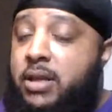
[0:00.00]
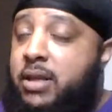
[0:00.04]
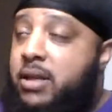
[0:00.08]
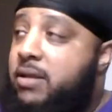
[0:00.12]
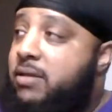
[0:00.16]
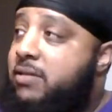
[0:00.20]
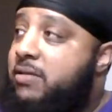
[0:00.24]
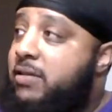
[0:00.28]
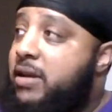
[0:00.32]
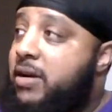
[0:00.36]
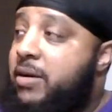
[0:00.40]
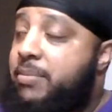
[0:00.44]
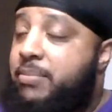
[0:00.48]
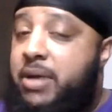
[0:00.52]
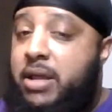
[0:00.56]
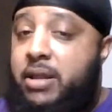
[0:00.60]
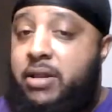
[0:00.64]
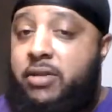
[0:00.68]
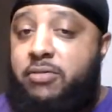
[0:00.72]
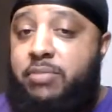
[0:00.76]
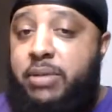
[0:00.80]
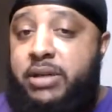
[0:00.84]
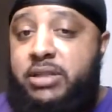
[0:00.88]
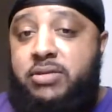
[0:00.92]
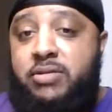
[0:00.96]
single mothers,
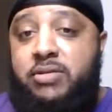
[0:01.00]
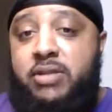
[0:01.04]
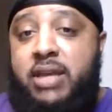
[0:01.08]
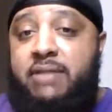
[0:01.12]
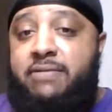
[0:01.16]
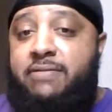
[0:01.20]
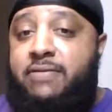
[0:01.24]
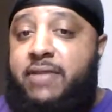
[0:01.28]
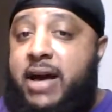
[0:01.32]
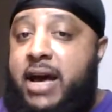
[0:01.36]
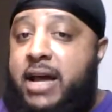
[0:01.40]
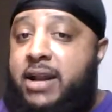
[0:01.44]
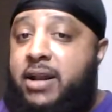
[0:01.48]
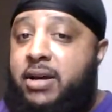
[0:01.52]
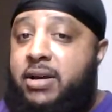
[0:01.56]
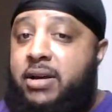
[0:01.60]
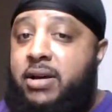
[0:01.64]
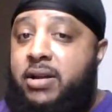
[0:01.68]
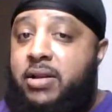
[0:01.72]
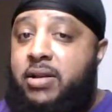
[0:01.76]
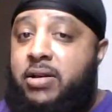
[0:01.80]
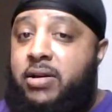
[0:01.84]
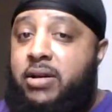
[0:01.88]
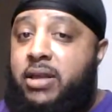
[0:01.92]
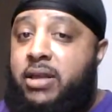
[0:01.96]
especially if they fine and good
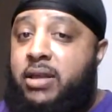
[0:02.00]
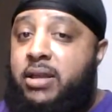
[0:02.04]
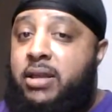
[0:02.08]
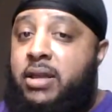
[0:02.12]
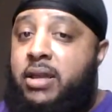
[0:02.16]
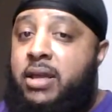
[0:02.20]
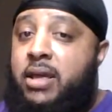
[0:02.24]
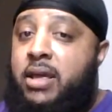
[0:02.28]
looking,